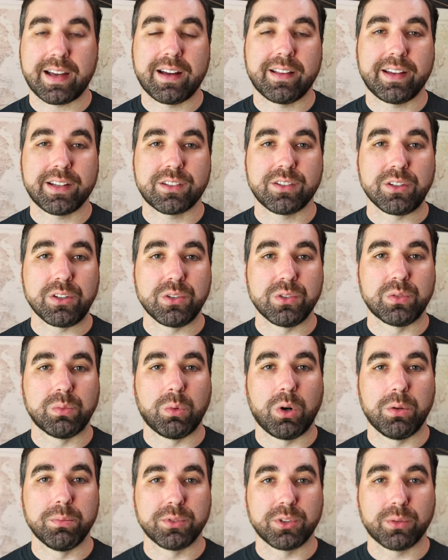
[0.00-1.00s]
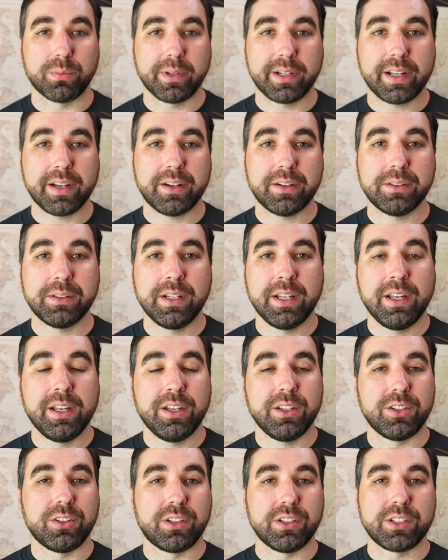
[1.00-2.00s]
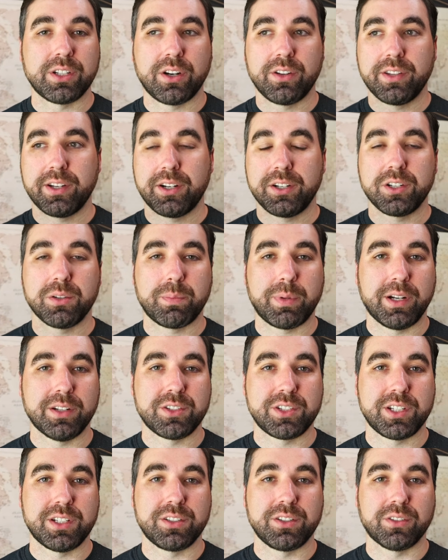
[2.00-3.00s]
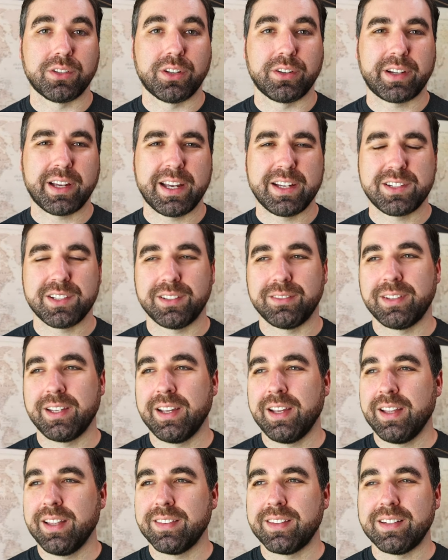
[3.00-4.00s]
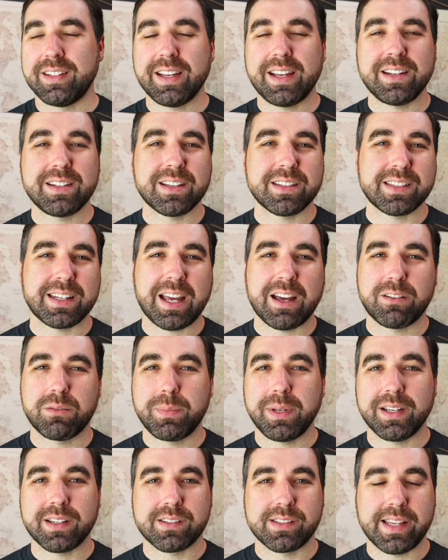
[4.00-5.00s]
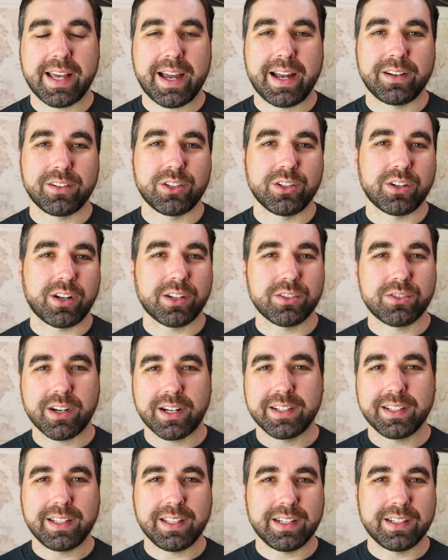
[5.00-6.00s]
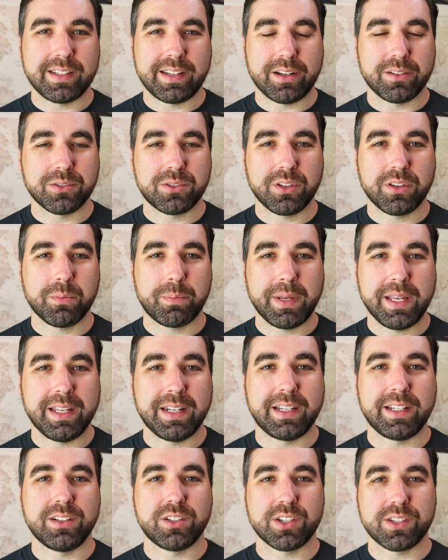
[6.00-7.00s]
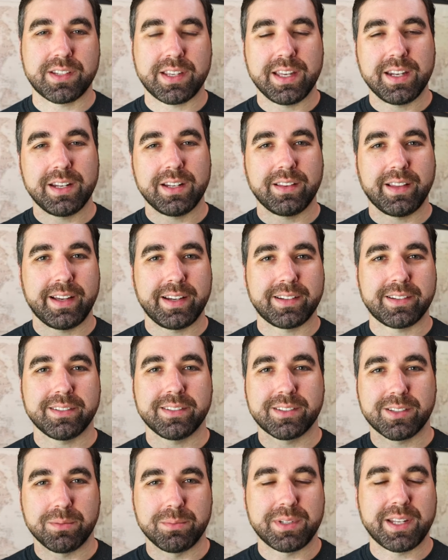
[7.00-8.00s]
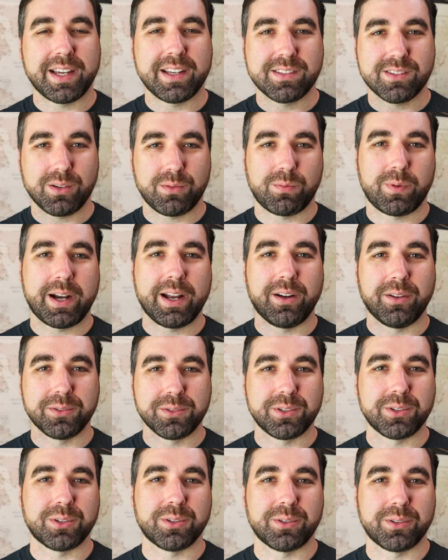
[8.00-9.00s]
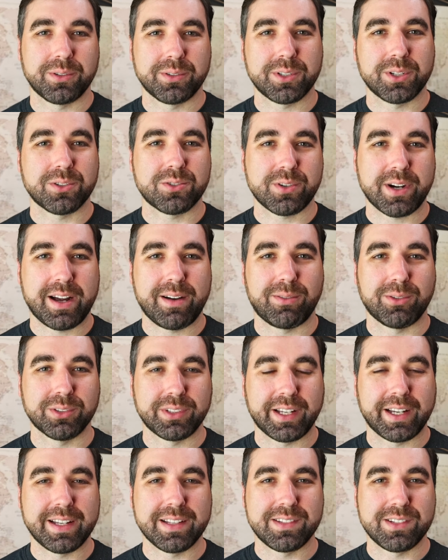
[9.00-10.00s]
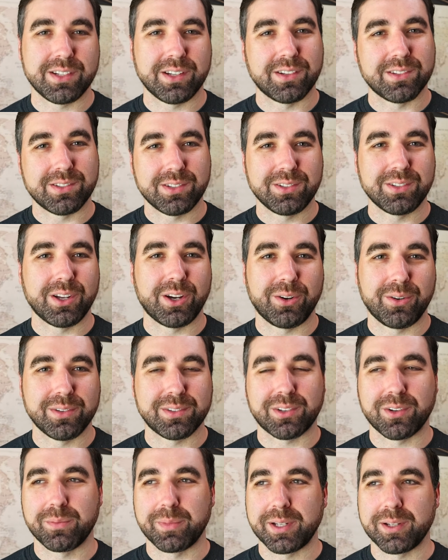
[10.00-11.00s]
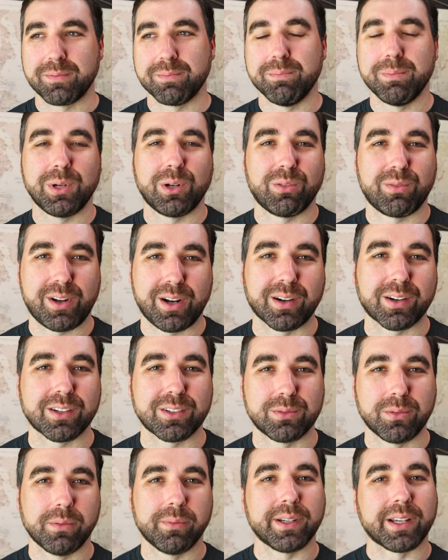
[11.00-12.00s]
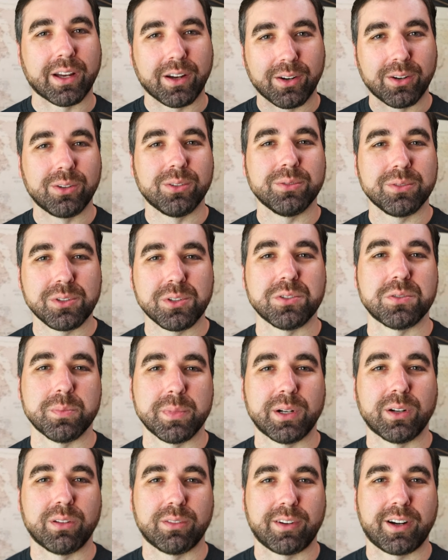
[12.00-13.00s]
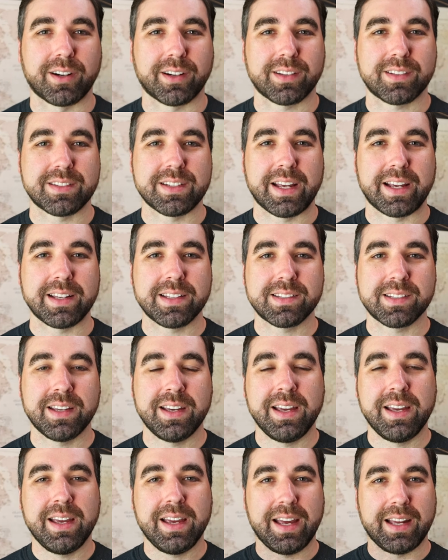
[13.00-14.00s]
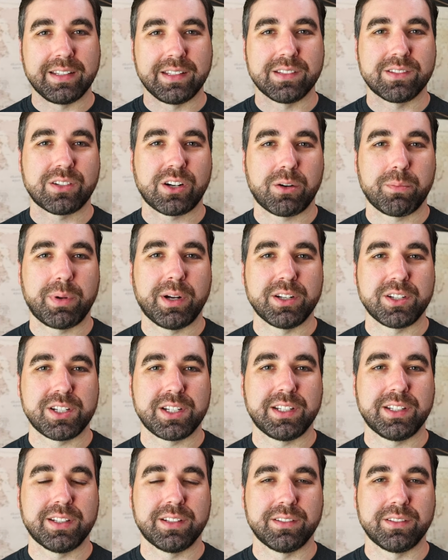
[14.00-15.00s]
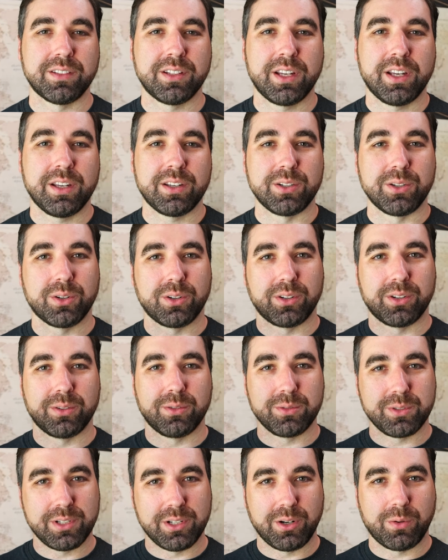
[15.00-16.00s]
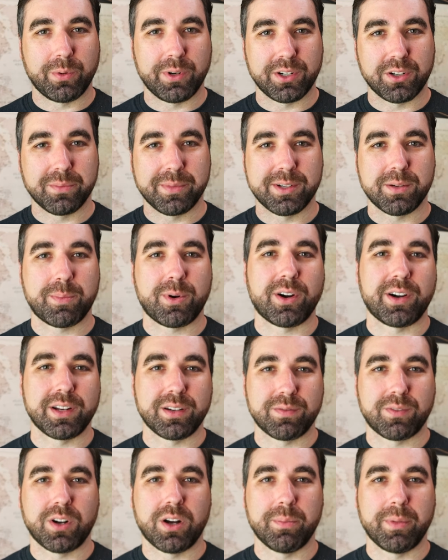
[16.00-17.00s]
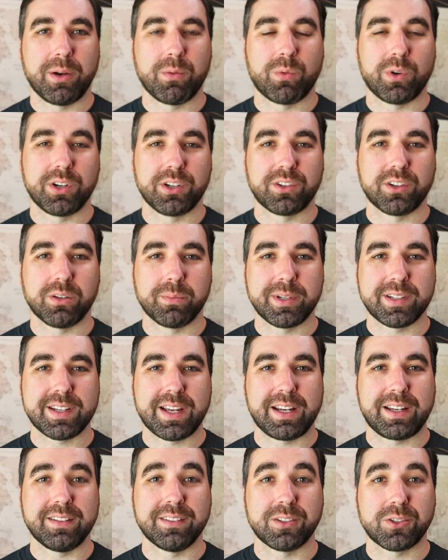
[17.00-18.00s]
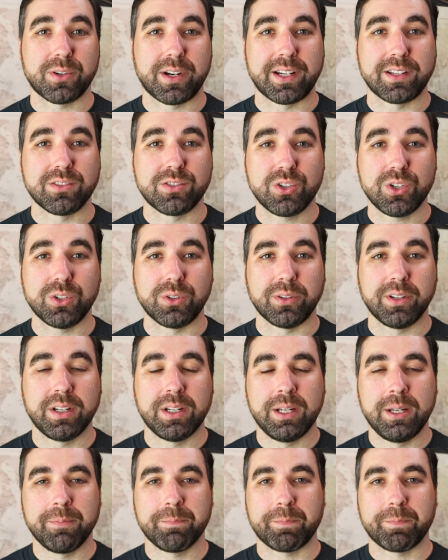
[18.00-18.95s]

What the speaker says: I like to use Rome to Rio. You can go there, you punch in your location. The date doesn't have to be exact. You're not trying to get it down to the penny. Just get it like some dates around your travel dates, so you know it's gonna be middle of August when we go. Use middle of August dates, and then start punching in your, where you're gonna be departing from and where you're gonna be taking the train to.